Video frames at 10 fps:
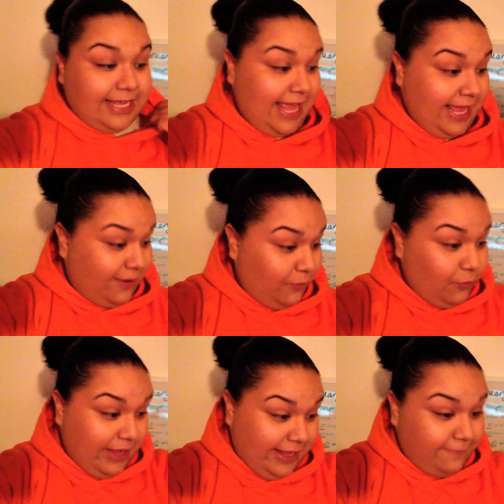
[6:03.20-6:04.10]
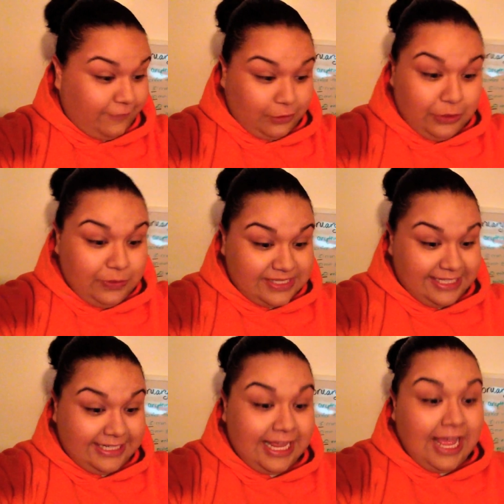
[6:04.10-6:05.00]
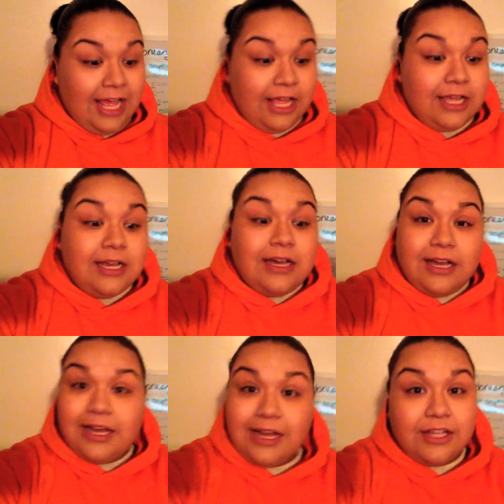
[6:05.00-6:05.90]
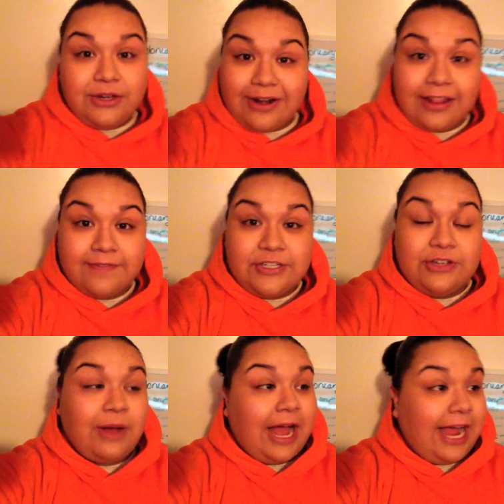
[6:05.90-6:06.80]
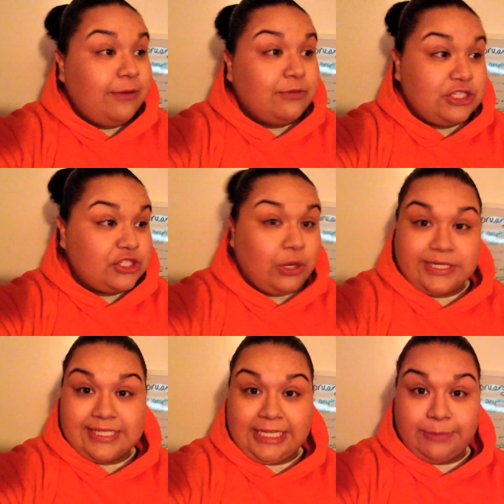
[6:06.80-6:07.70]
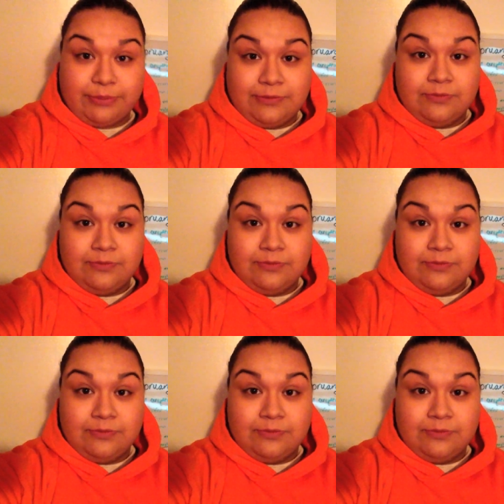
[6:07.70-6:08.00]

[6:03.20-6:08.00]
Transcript: can't win for losing, you know what I love to do? I will just go to sleep.